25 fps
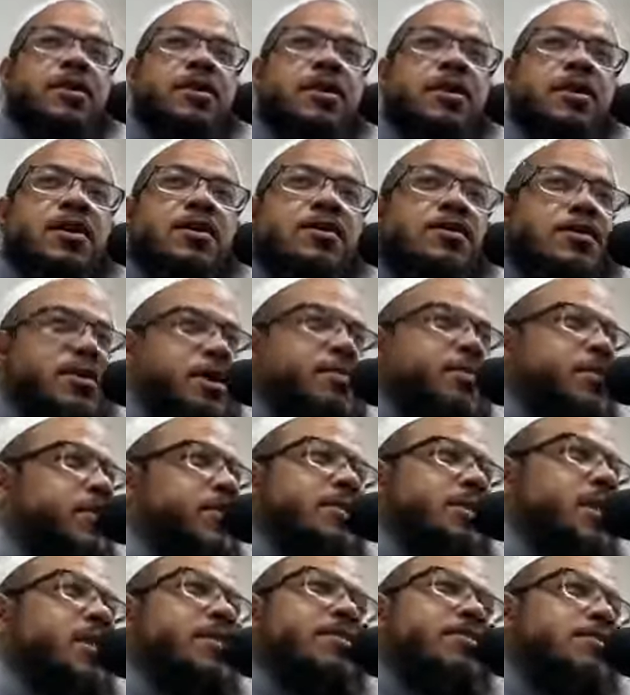Uh, Zayd, but
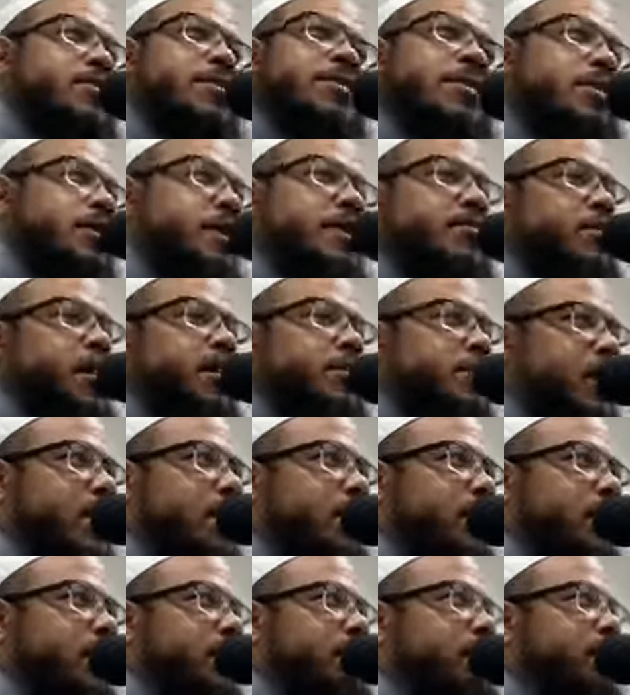Zayd said, no, I'm not, I'm
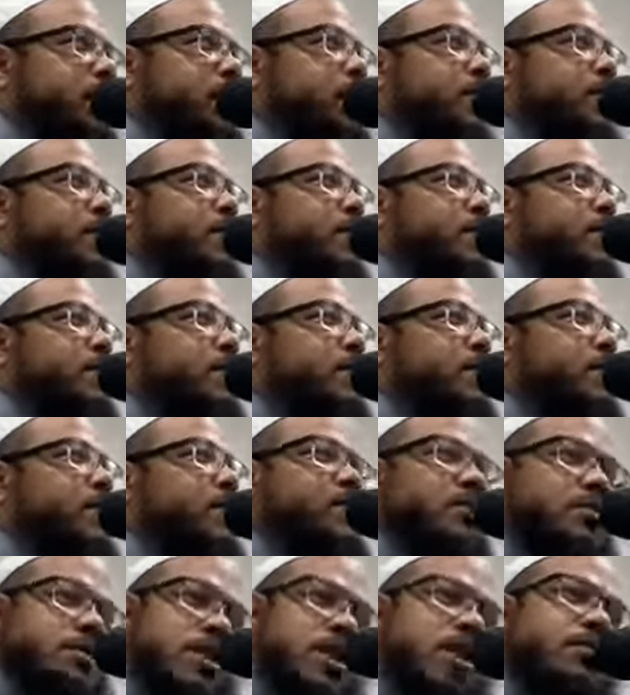not, leaving.
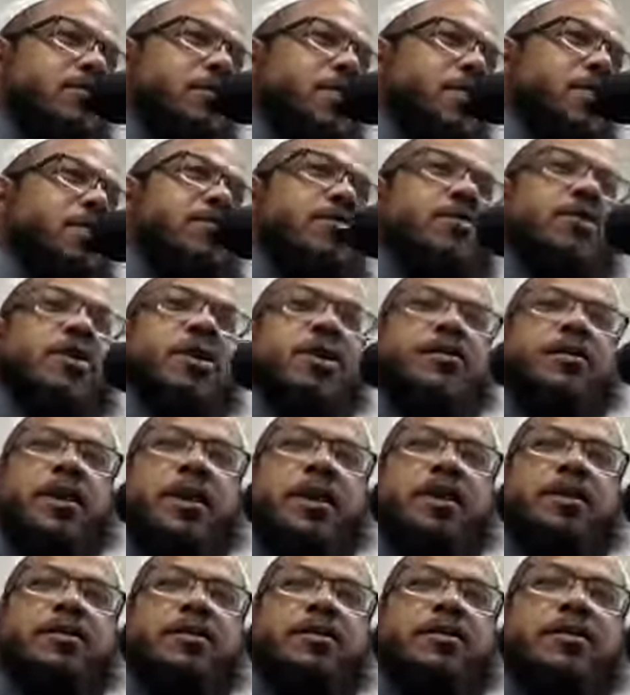I'm staying right here where I'm
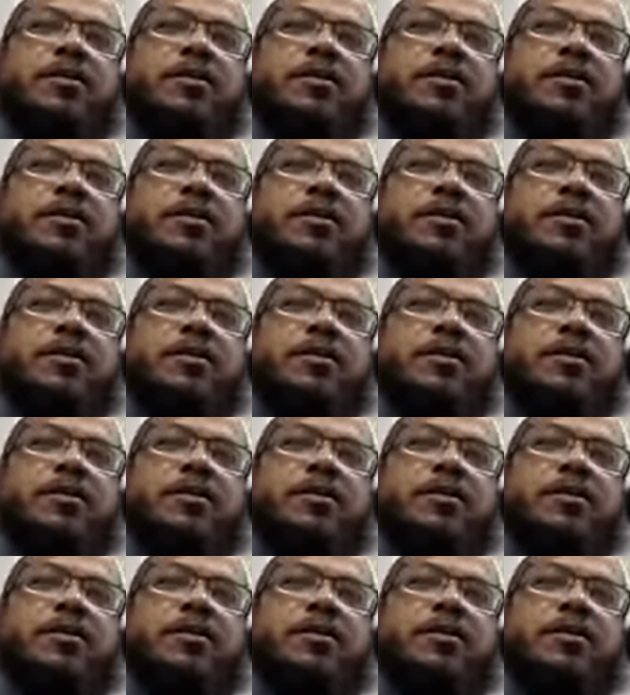at.